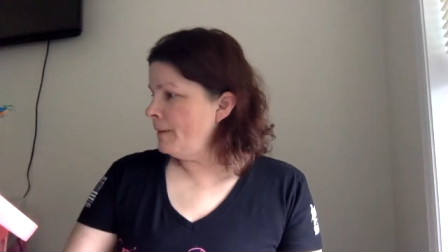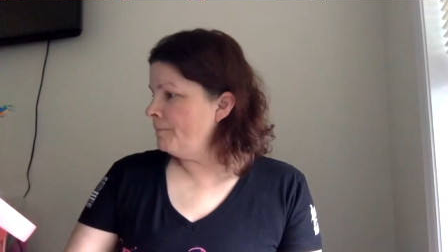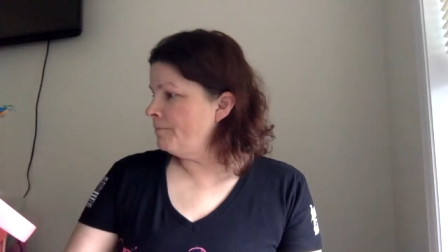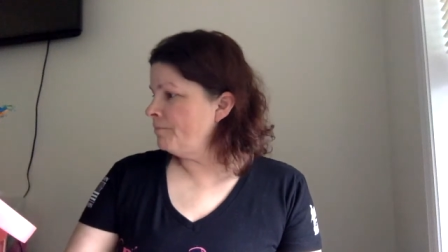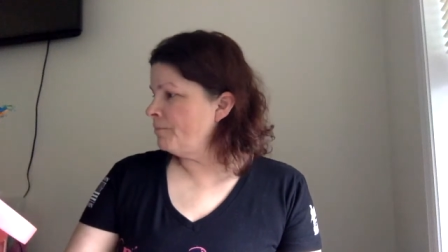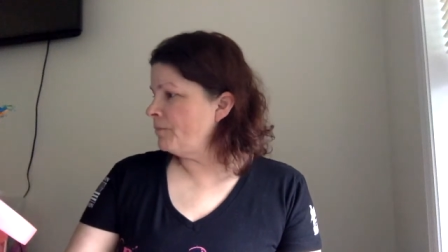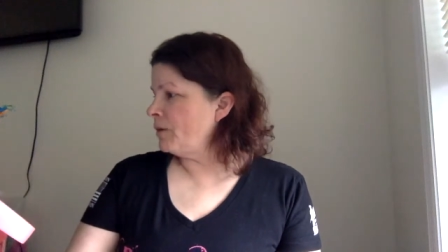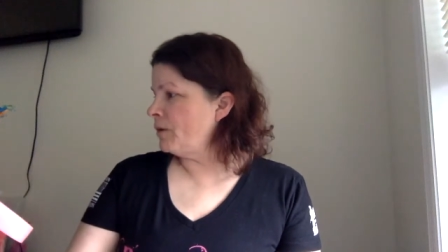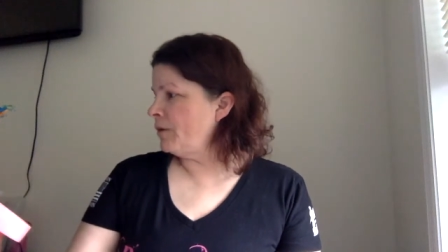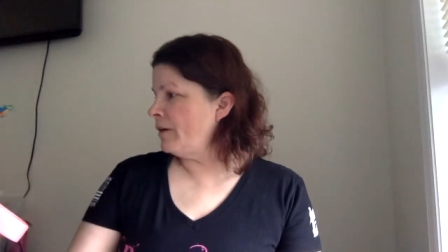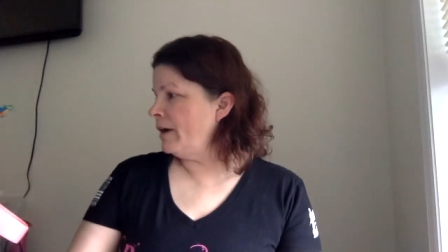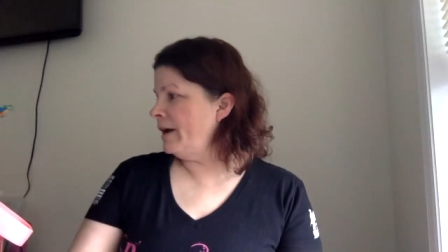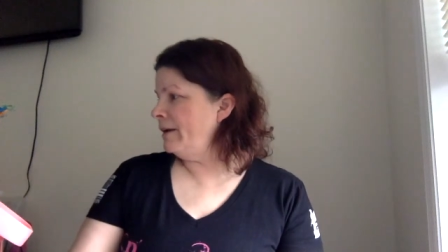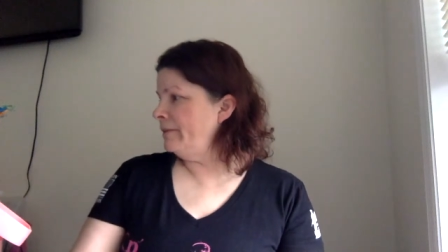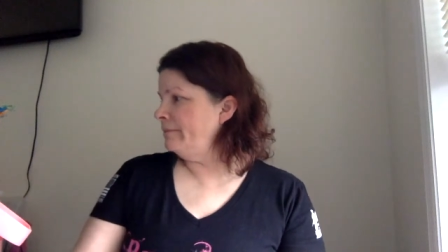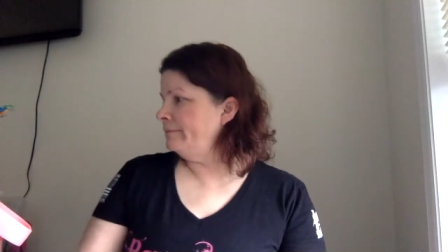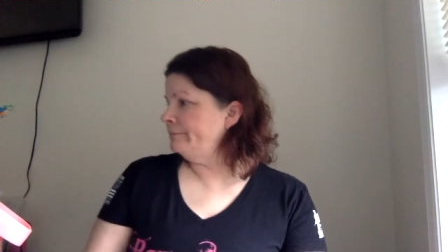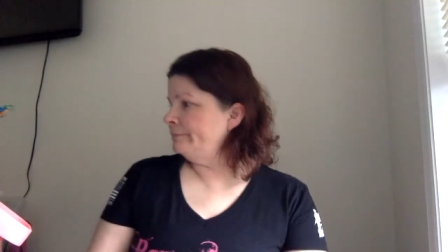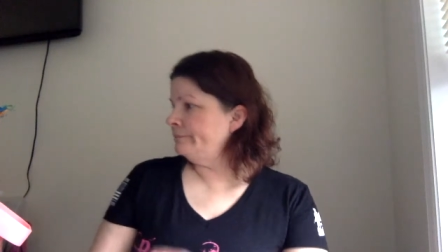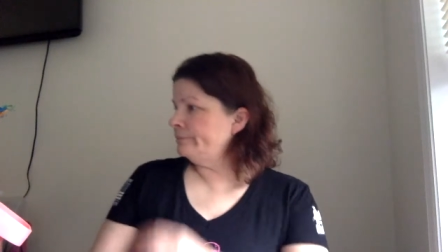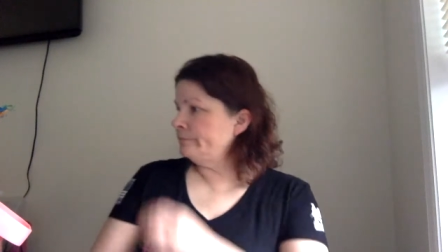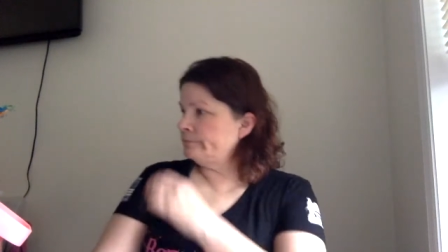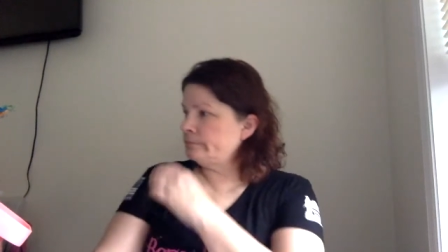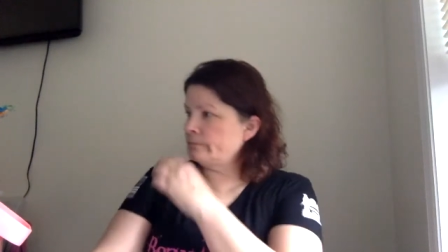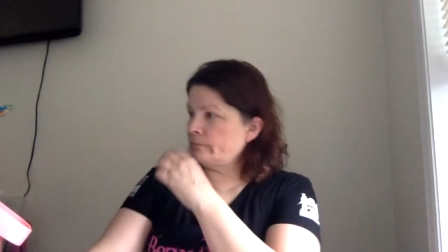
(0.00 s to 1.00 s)
All right.
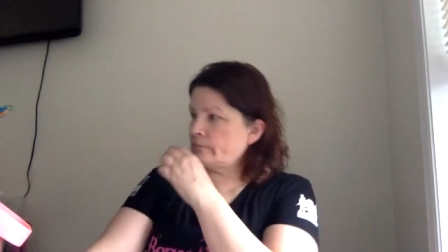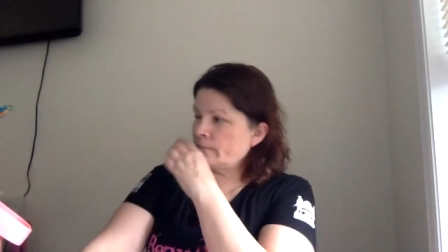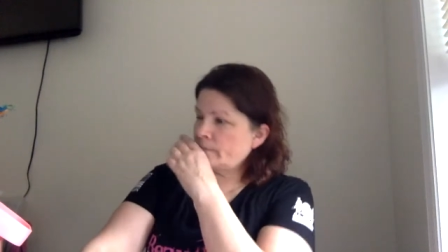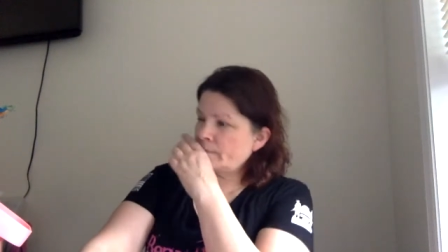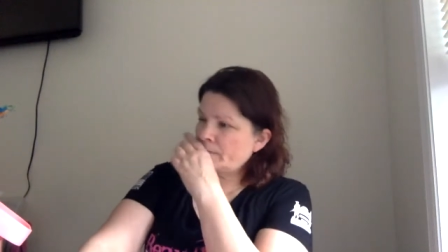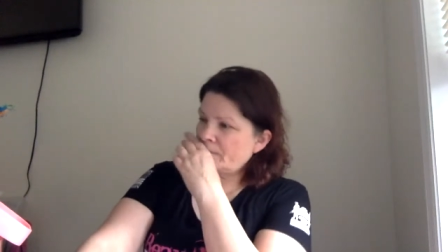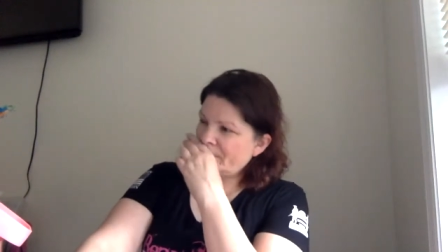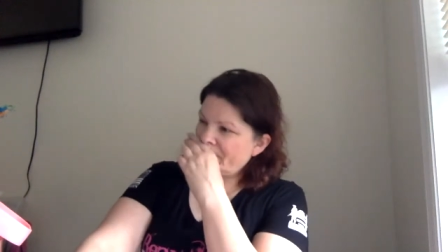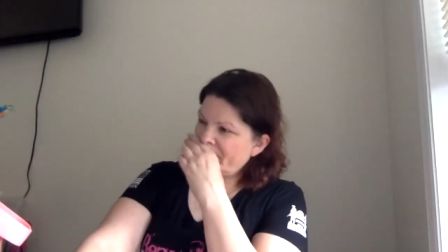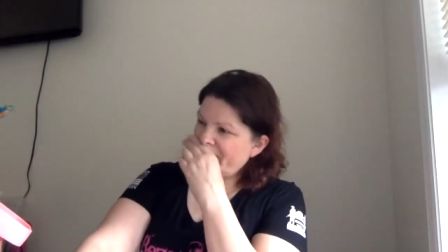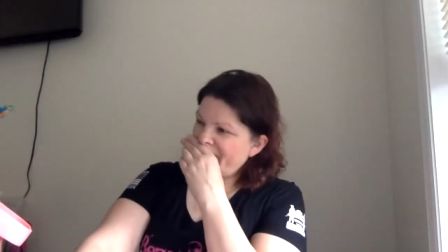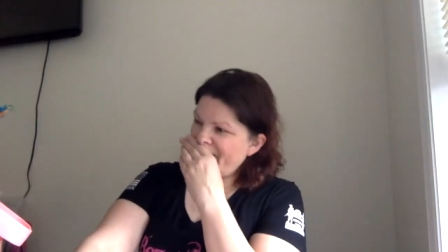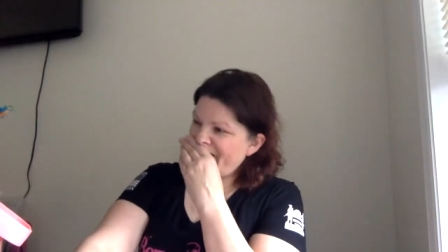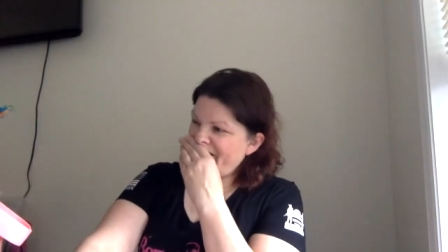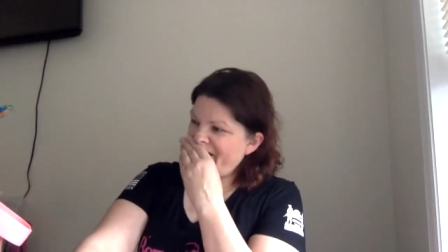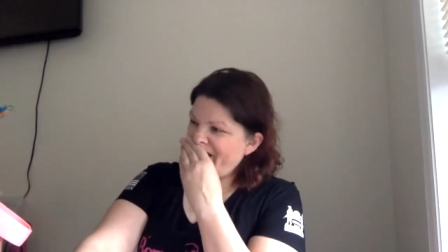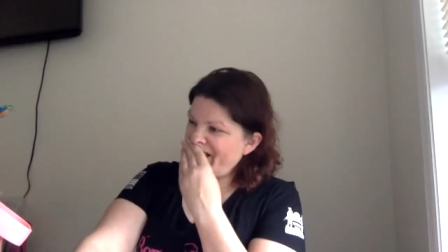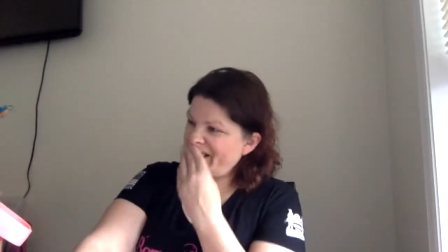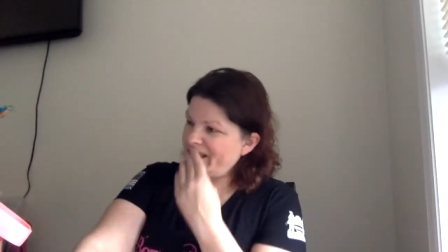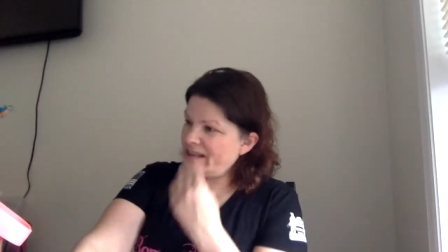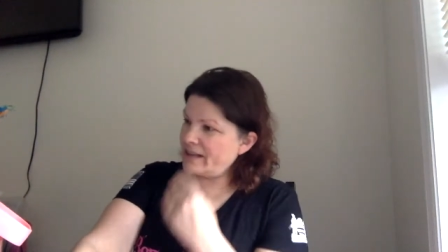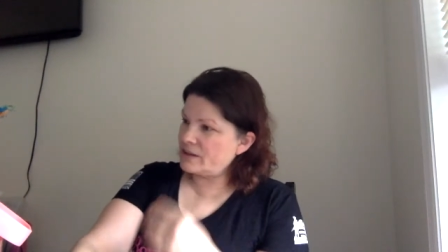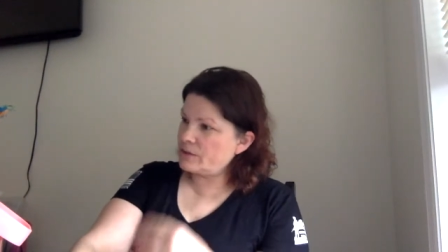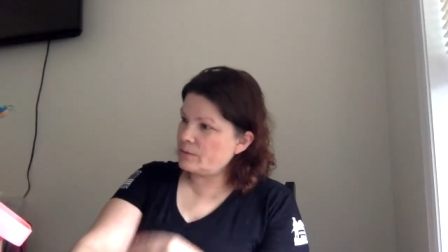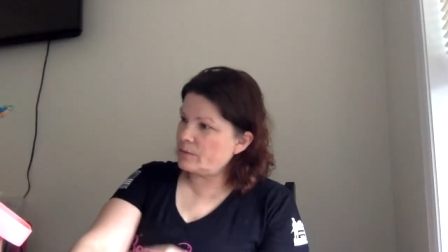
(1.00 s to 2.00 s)
I
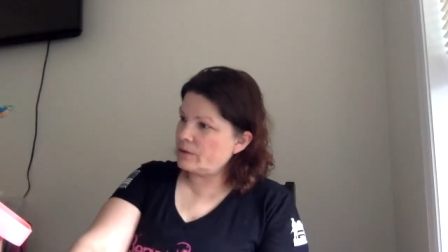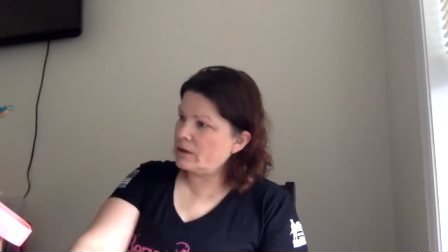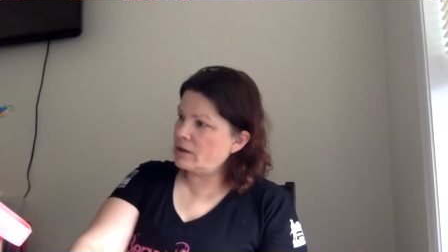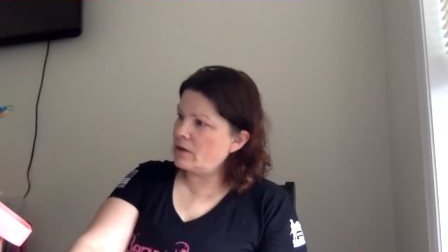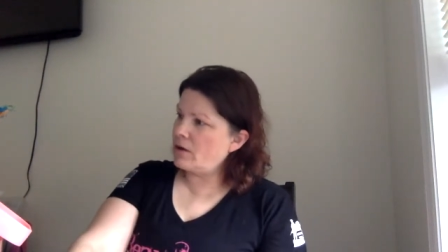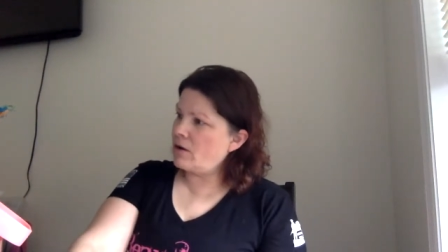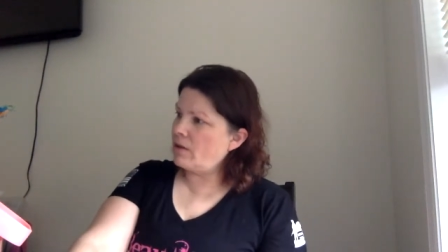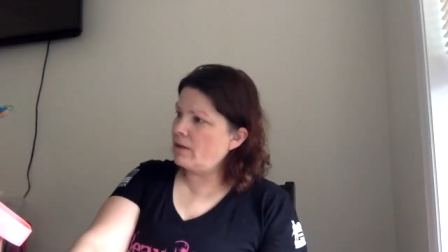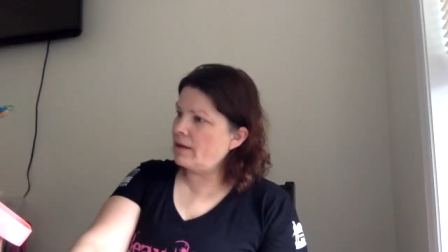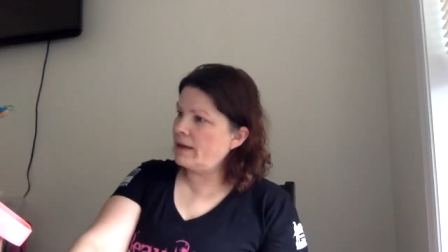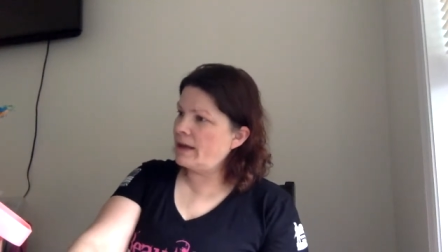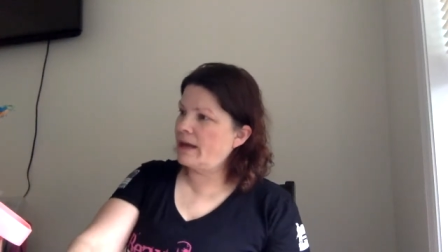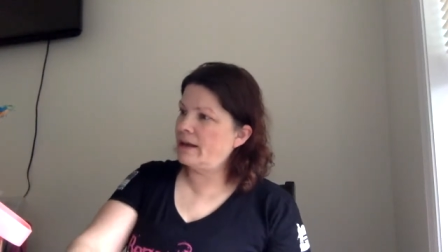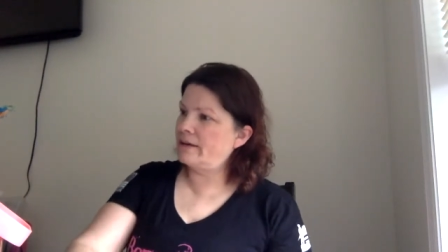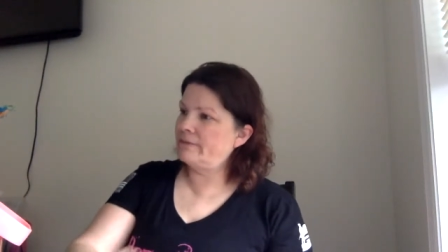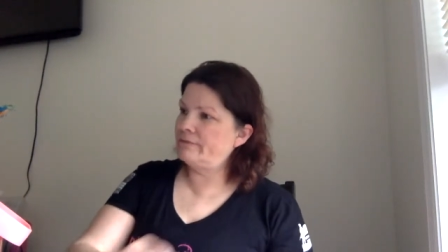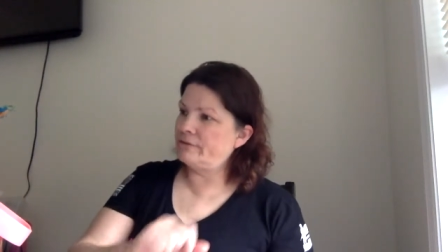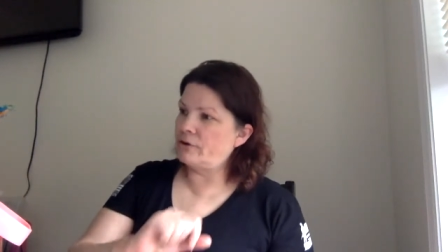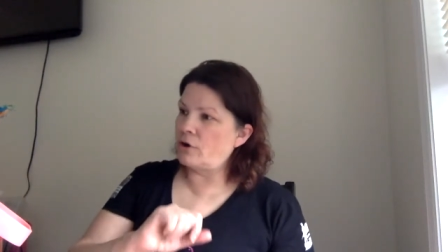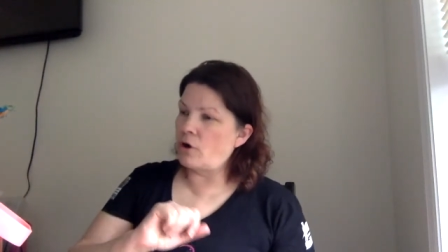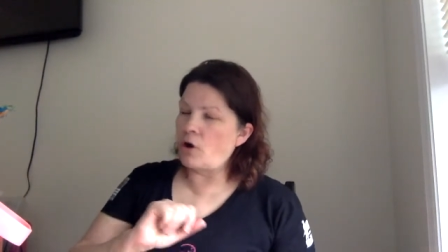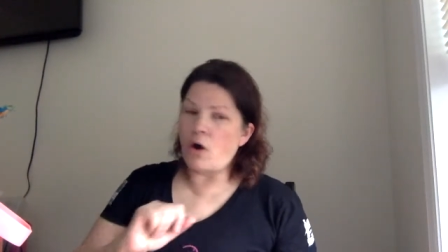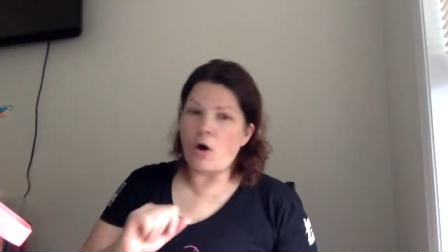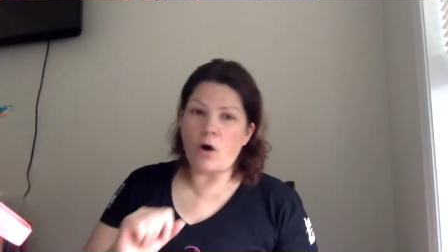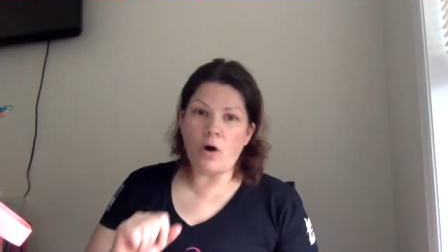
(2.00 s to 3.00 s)
think that's really all I had
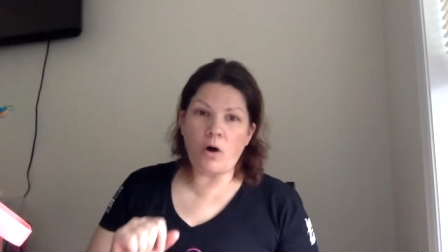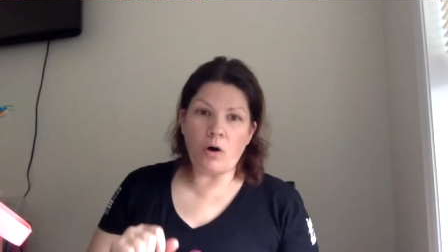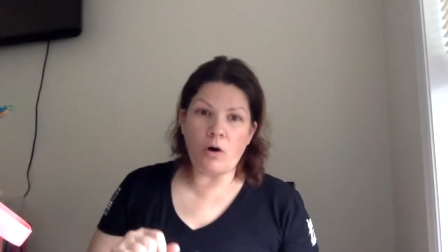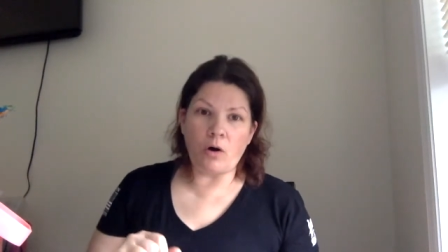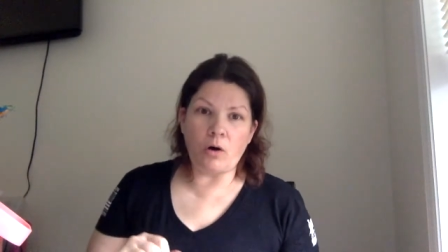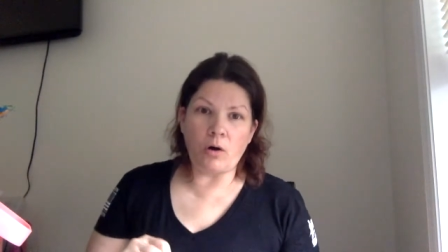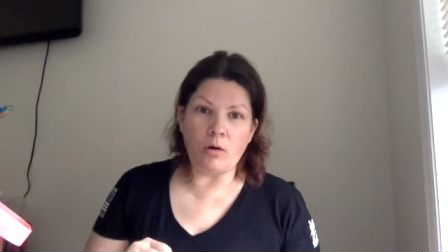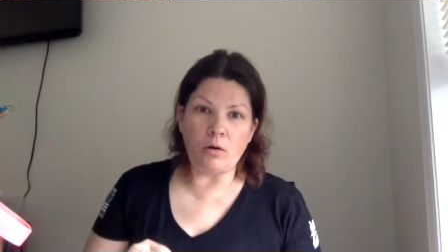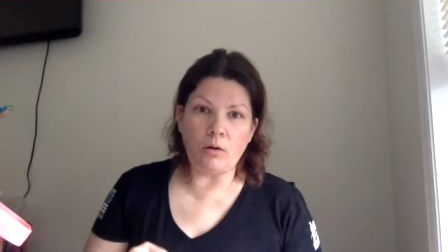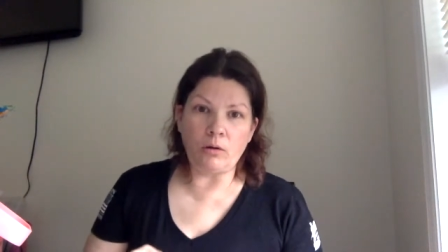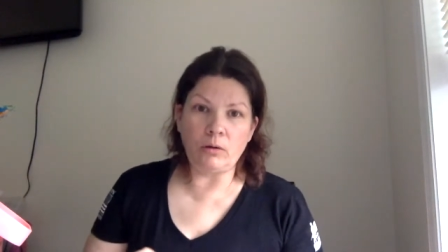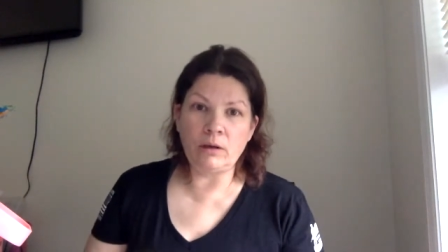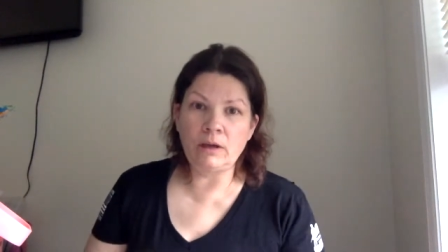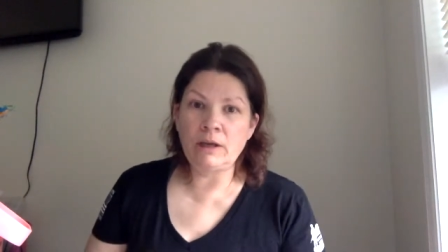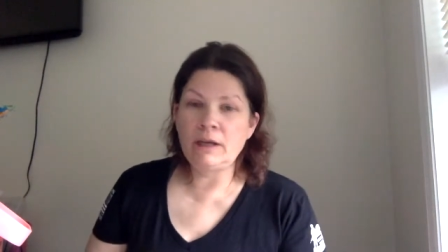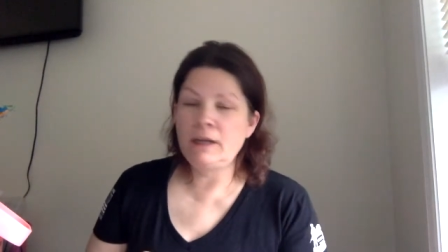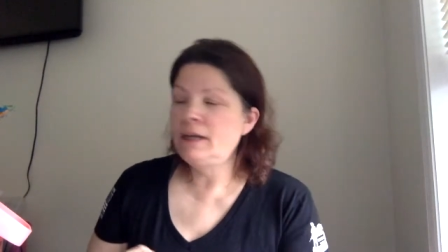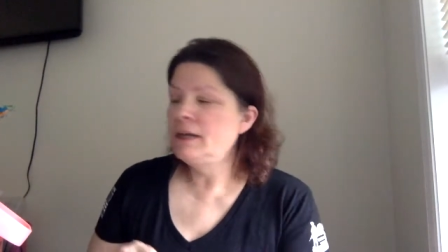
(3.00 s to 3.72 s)
for haul.